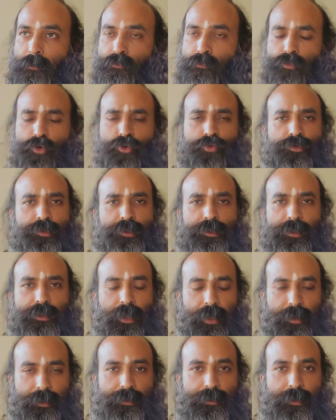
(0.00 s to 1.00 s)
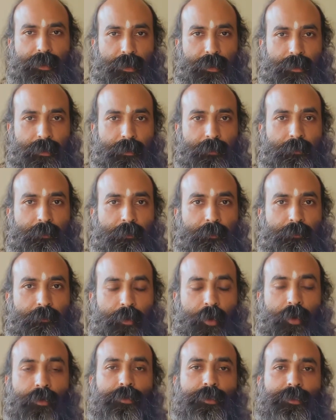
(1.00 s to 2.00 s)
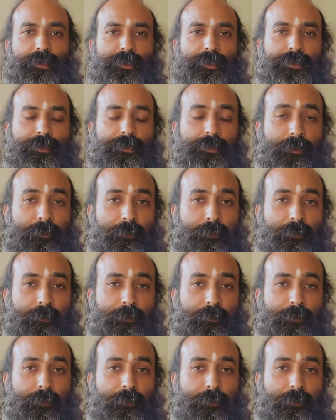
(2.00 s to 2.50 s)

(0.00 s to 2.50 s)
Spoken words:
Boons, let's say, powers.